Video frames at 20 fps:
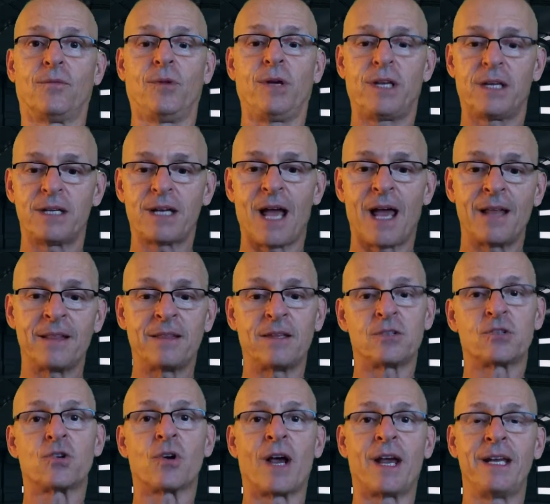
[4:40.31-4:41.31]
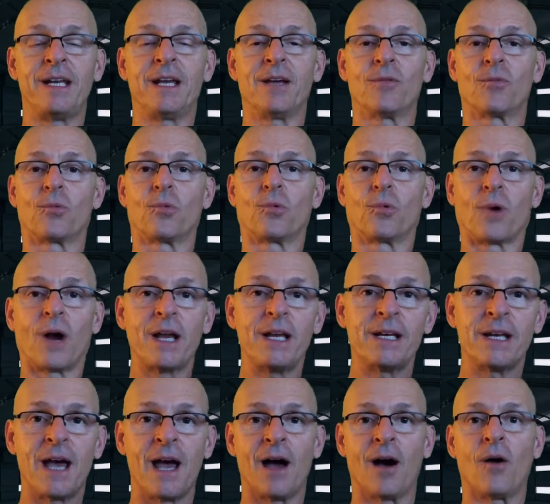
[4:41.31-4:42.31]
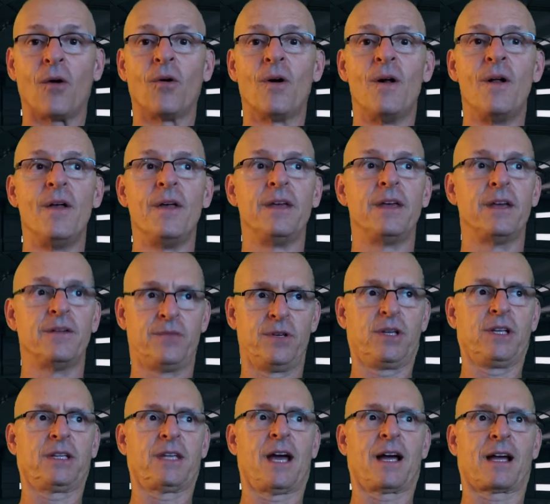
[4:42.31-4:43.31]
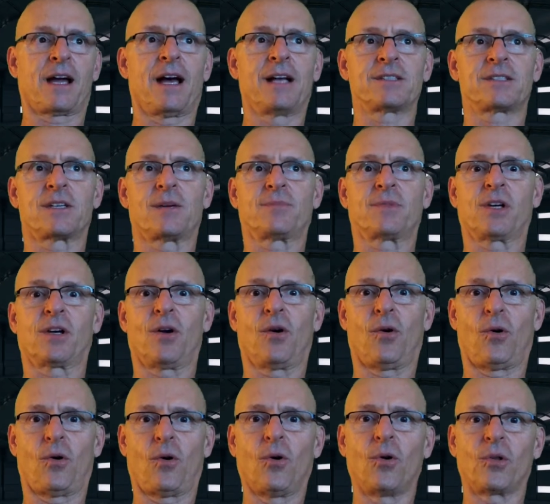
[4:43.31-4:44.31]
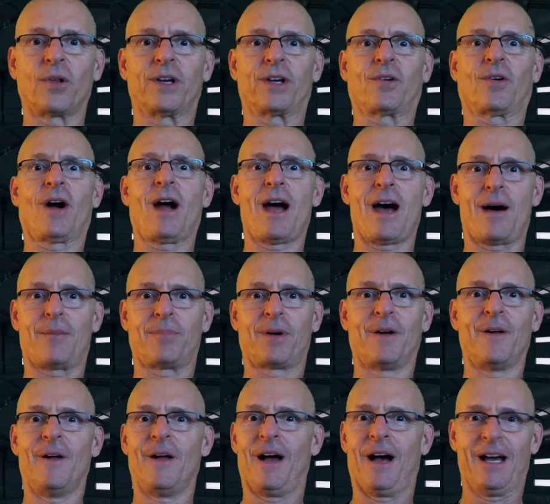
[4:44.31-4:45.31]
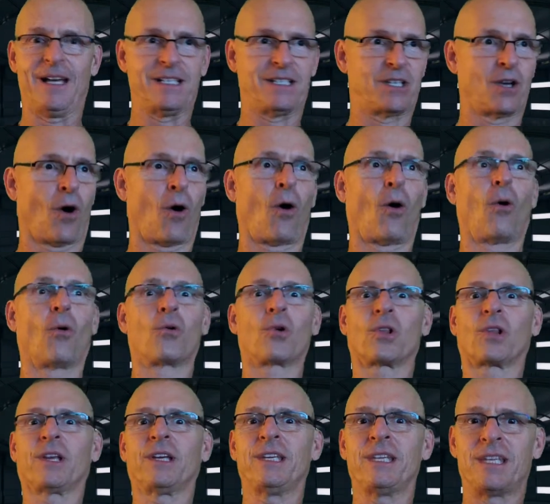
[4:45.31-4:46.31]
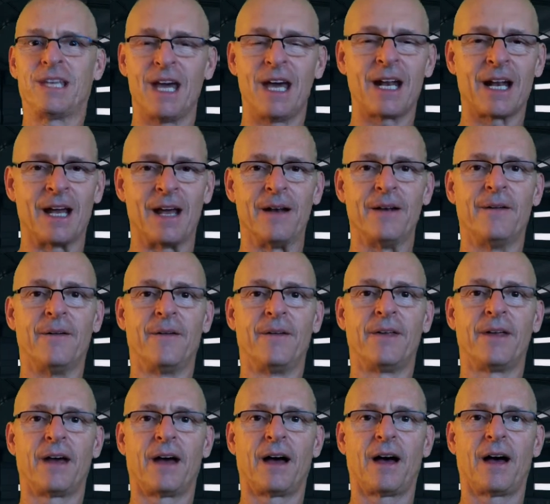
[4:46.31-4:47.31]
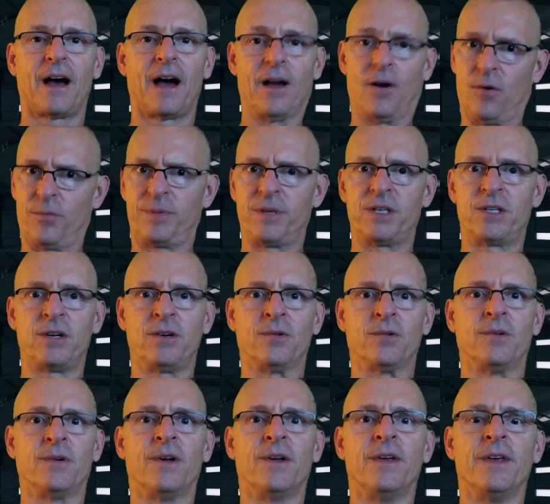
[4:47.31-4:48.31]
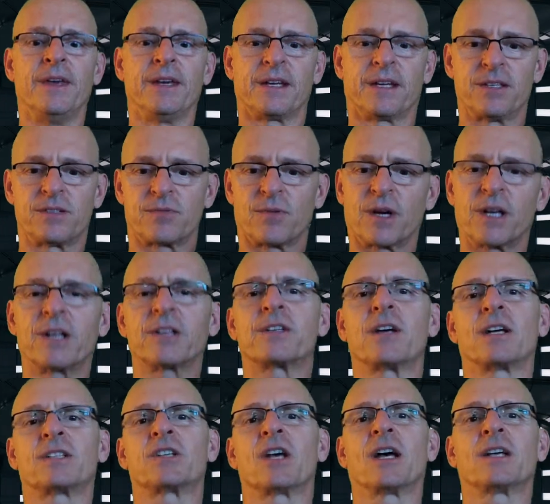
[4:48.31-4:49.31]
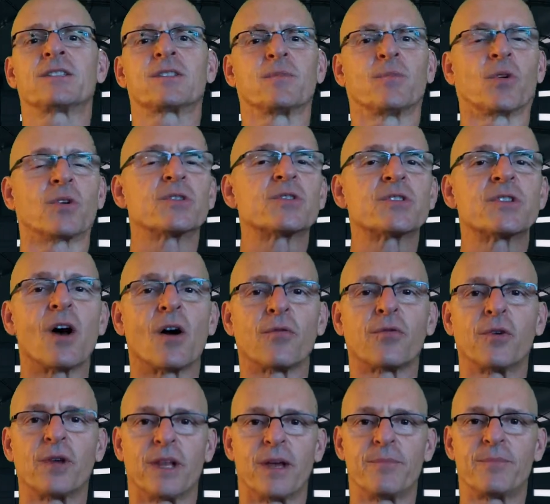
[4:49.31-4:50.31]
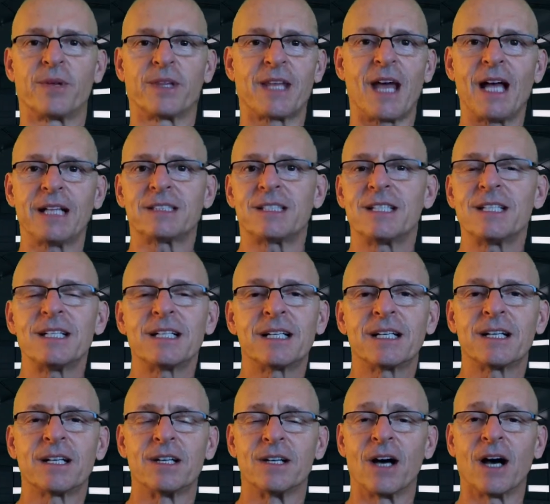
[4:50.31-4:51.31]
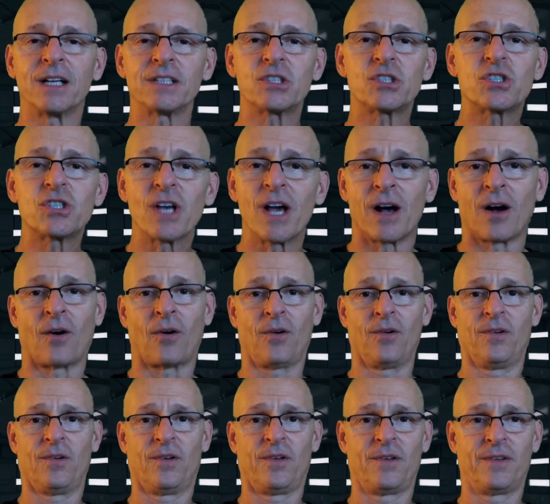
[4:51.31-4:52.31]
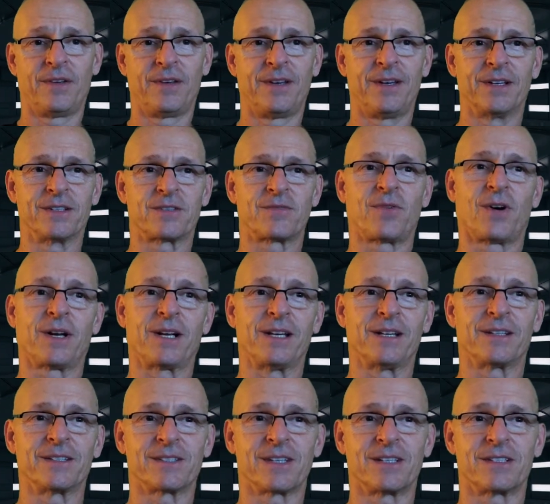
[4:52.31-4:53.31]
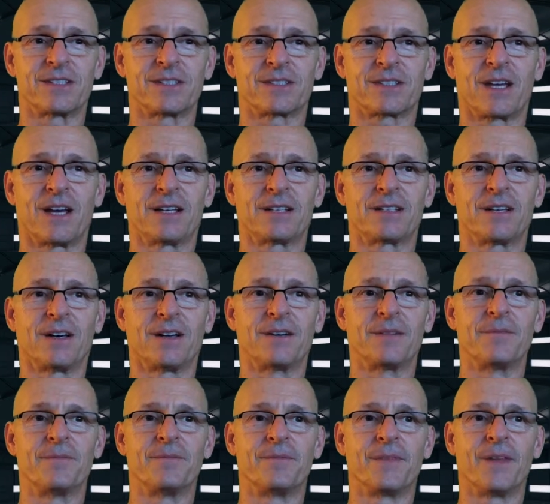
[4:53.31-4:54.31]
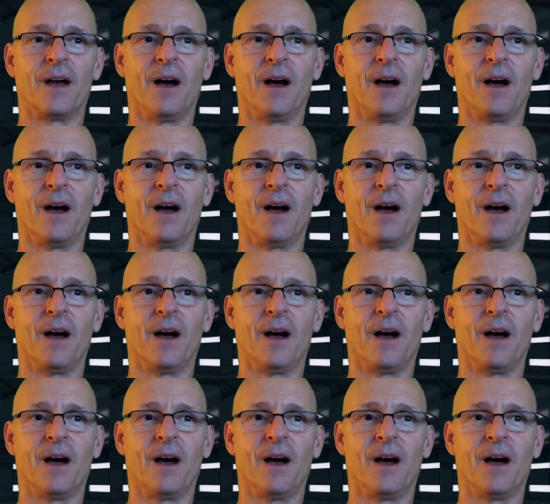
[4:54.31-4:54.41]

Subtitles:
We could end the training right now if you get that concept and go, holy crap, I totally get it. I hope you do, because we're going to touch on some more stuff with it, but that's it in a nutshell. And it's funny because I just got done